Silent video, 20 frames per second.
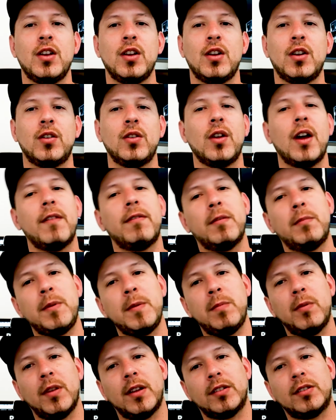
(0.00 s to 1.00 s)
you know, you have the
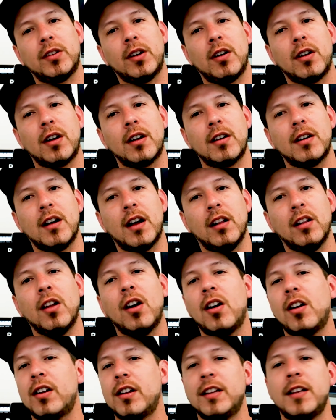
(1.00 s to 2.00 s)
people that talk a
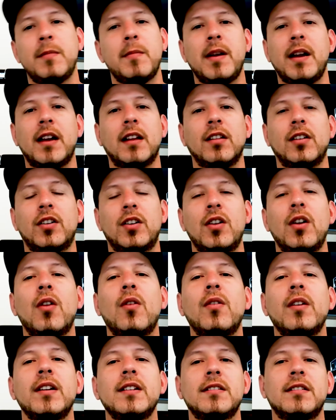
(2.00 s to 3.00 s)
lot and they make a lot of
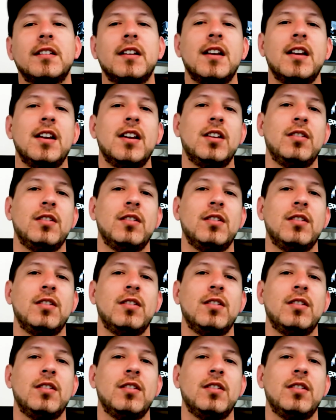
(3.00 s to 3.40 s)
noise.